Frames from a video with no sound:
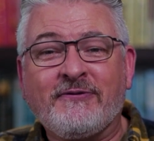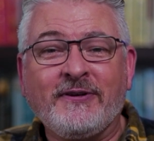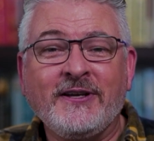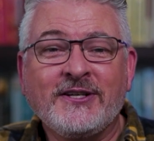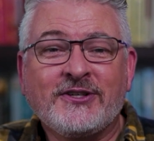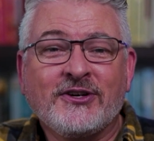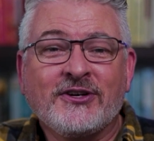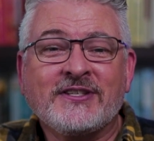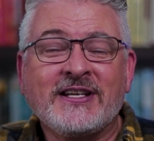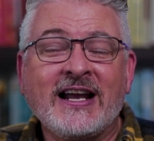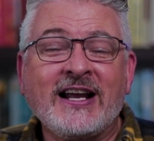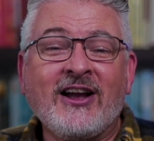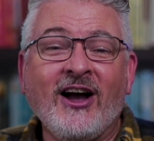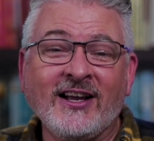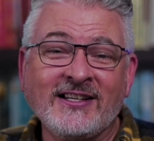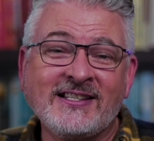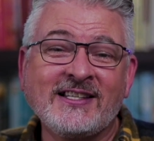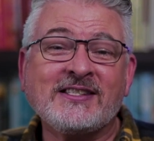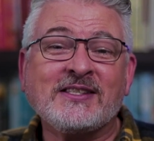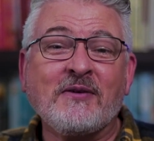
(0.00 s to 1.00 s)
features and
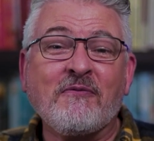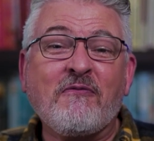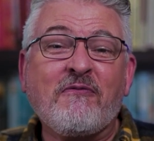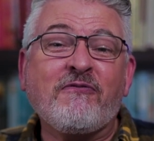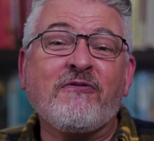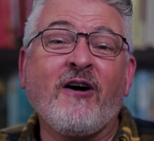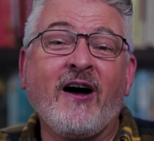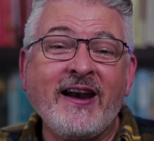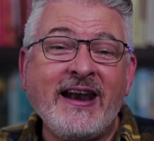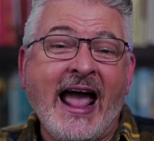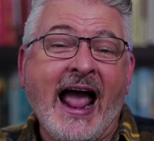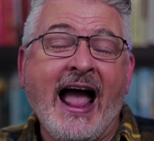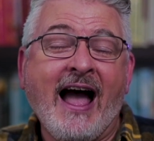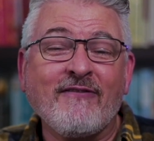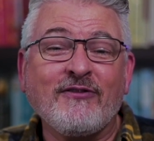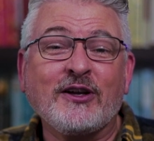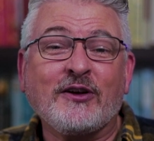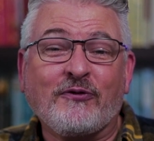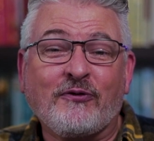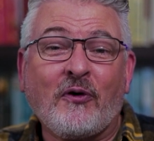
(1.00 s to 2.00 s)
causes some fun
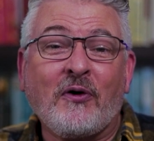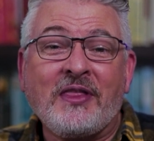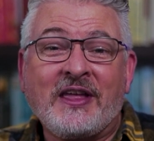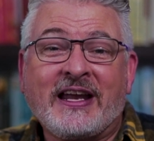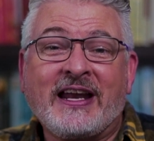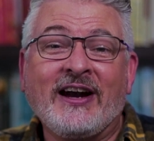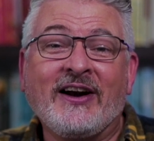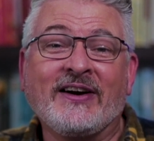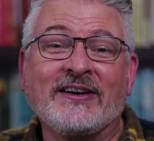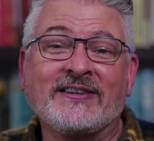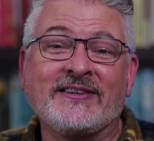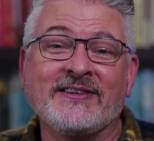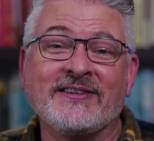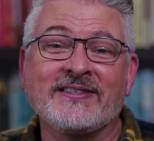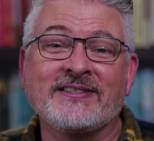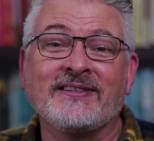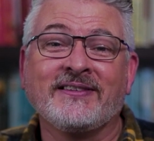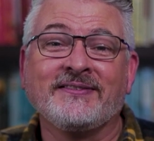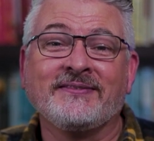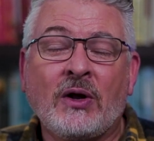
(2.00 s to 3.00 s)
havoc for the
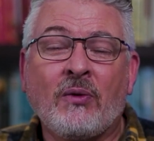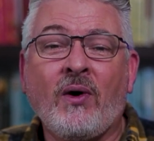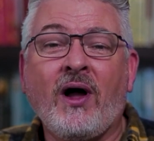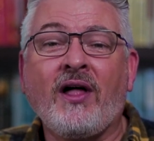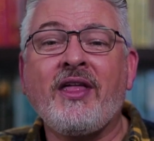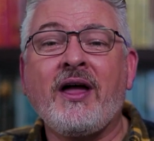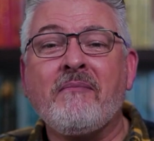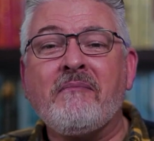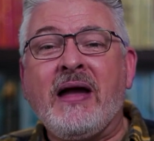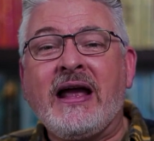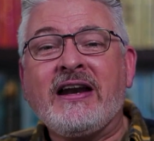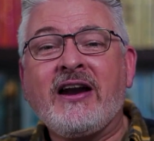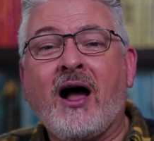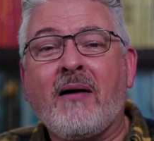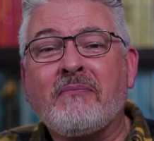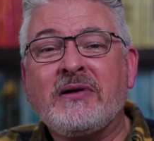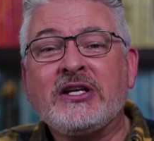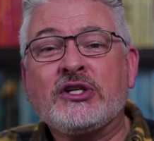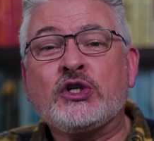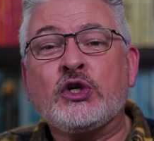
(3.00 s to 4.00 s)
characters. And while that may
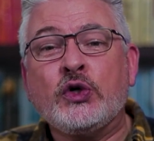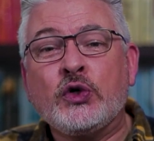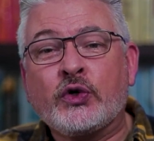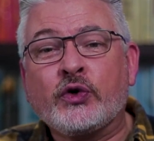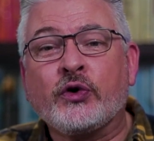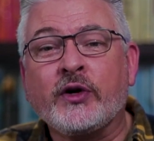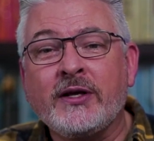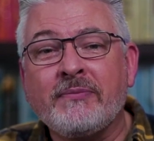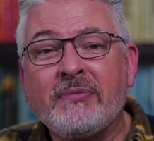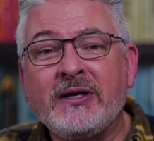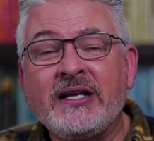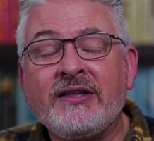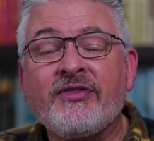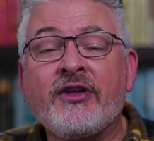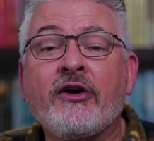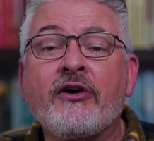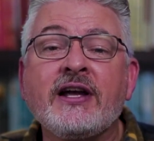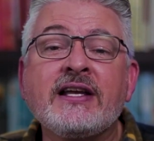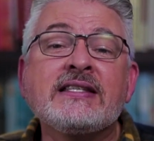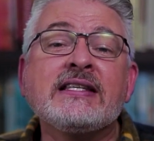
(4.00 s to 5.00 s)
not be too creepy,
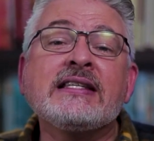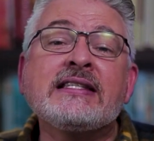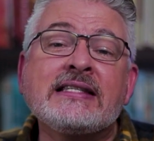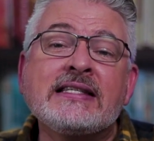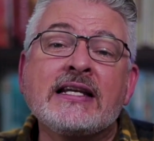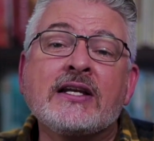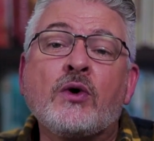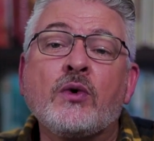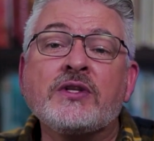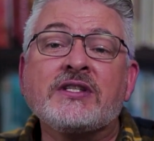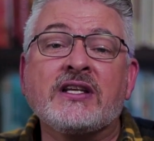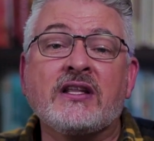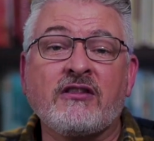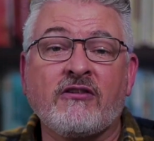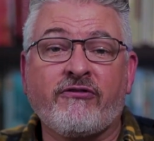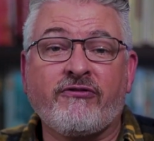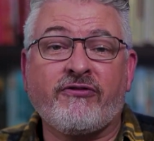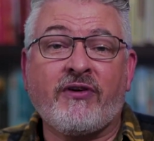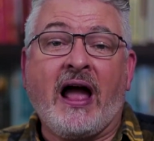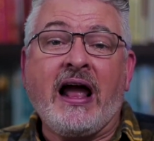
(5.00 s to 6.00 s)
there is a sequence in
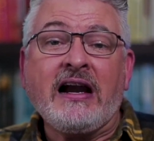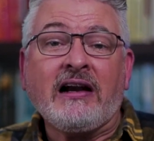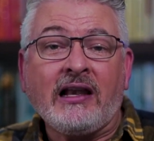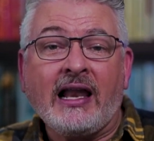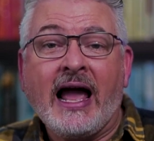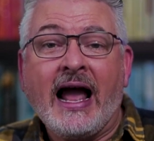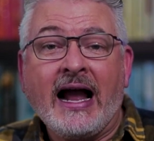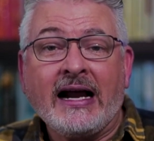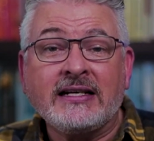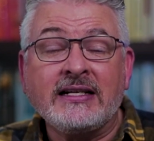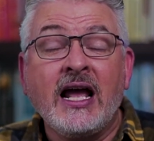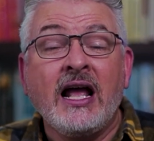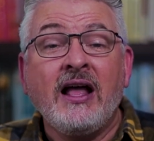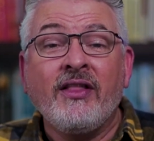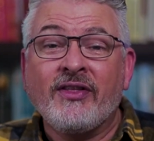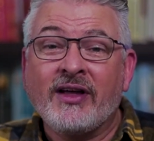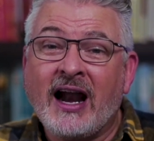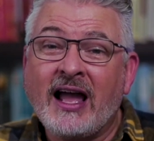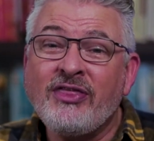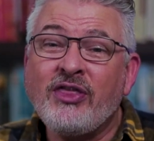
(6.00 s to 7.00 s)
the final act
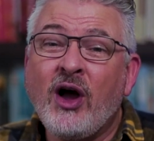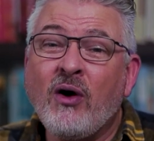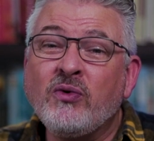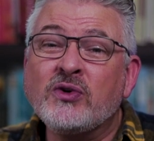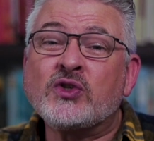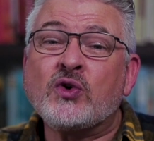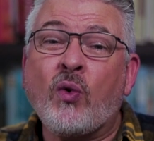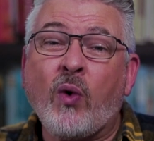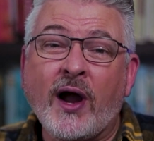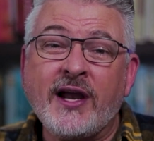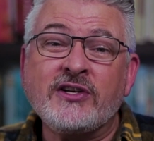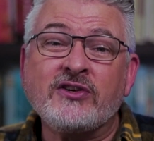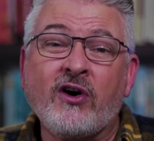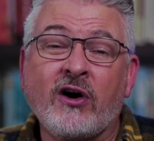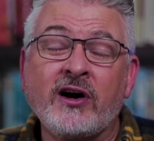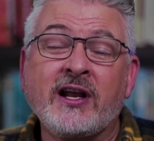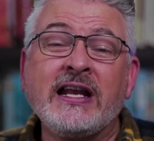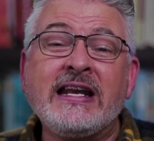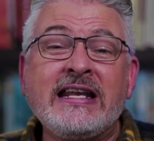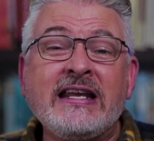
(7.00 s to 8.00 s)
that I thought was quite
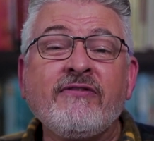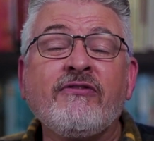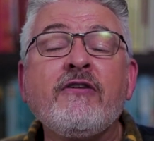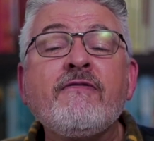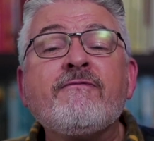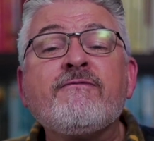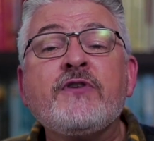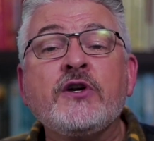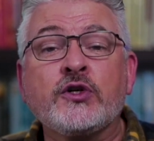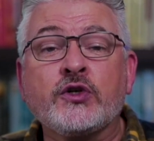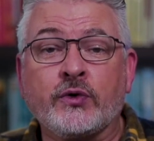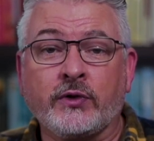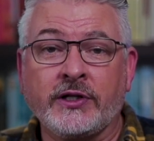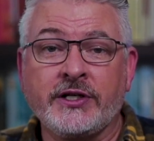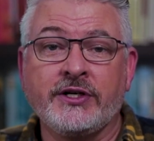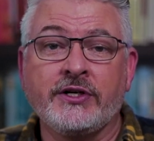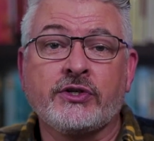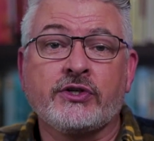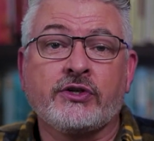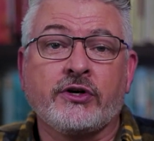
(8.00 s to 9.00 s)
dark and even
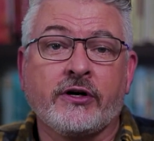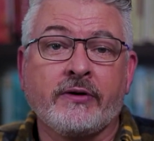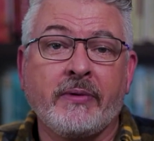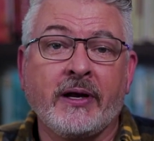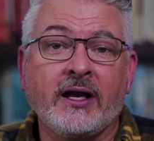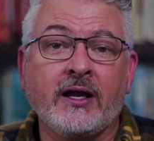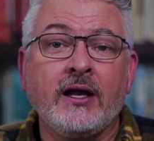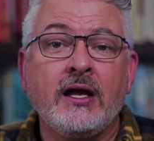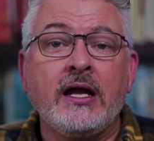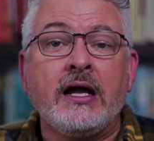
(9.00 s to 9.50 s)
visually disturbing.